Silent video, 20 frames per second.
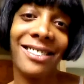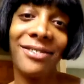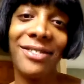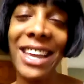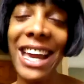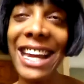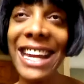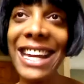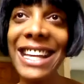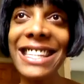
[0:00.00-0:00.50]

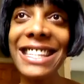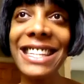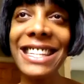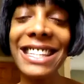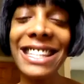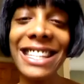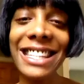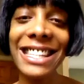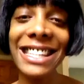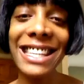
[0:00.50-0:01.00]
I guess
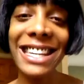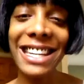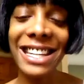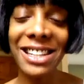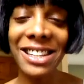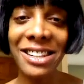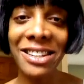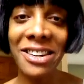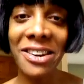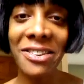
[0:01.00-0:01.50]
this is
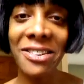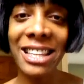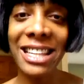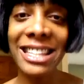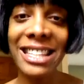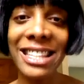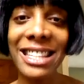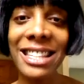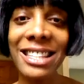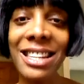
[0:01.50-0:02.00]
it, you know.
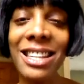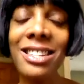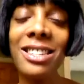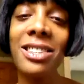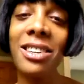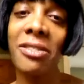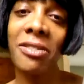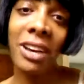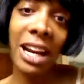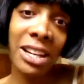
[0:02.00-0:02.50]
This is the
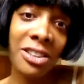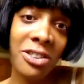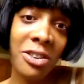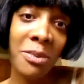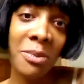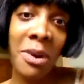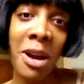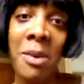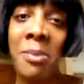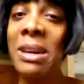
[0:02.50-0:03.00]
surrender
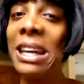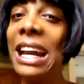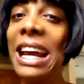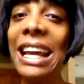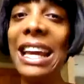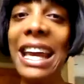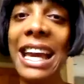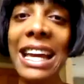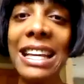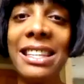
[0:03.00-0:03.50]
moment, I
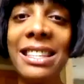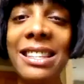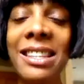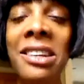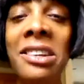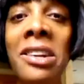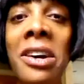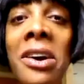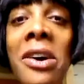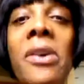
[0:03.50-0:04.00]
guess,
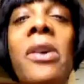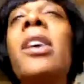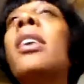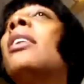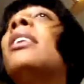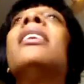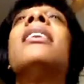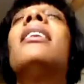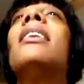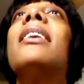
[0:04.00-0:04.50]
you know.
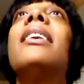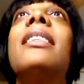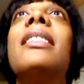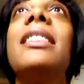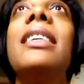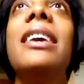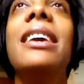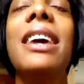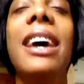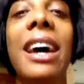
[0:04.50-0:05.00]

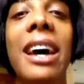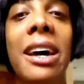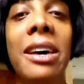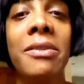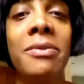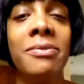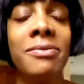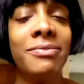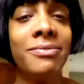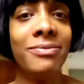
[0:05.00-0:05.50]
The
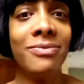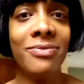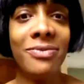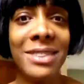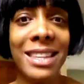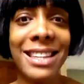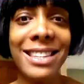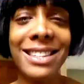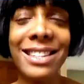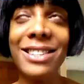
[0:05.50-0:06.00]

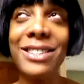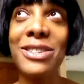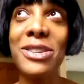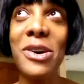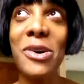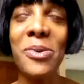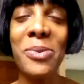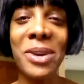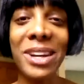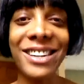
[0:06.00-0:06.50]
This is
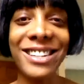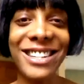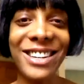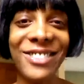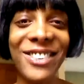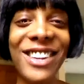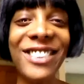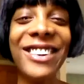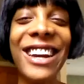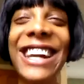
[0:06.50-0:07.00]
so weird to
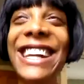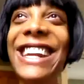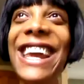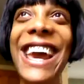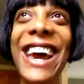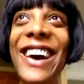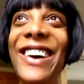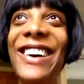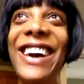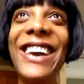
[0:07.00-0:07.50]
me right
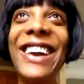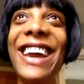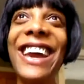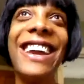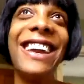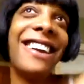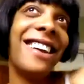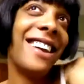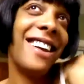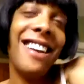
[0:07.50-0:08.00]
now.
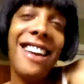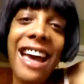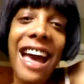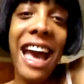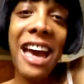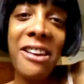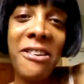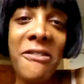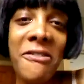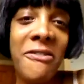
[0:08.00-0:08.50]

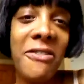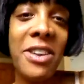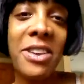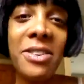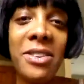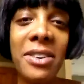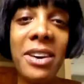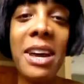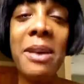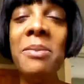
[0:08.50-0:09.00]
I don't
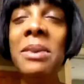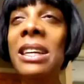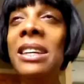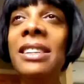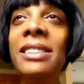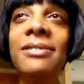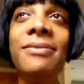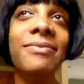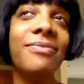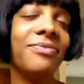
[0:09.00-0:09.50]
feel. I
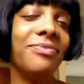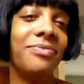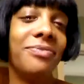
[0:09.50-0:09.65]
mean,